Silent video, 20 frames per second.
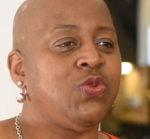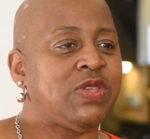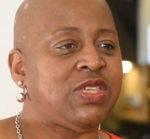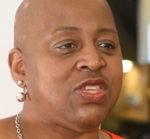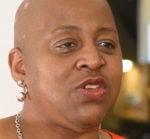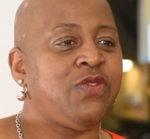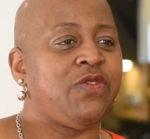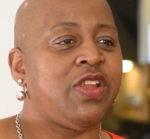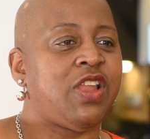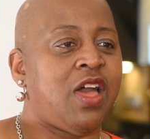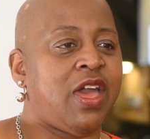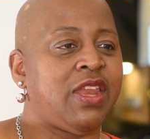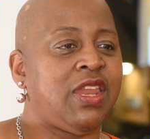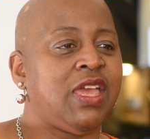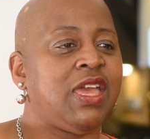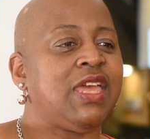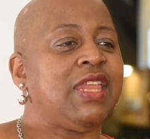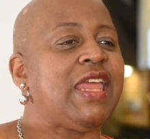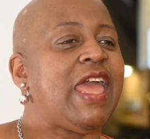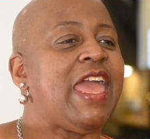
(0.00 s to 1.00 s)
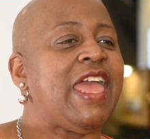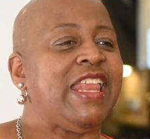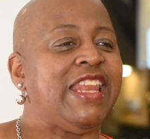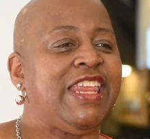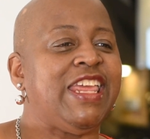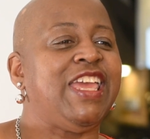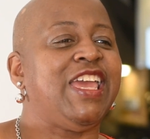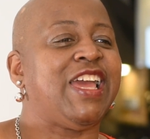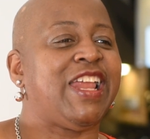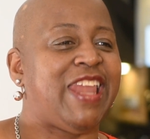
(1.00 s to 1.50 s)
a silver lining in
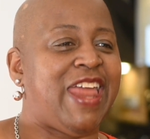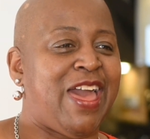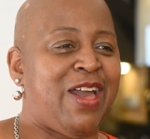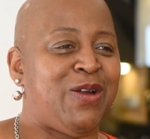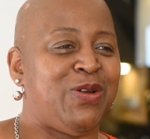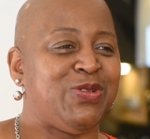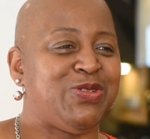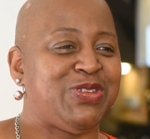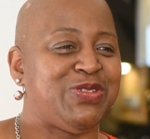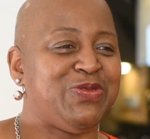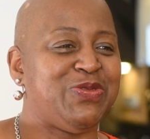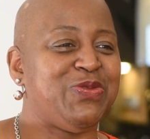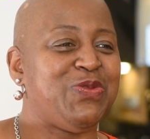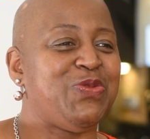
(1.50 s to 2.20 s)
any cloud.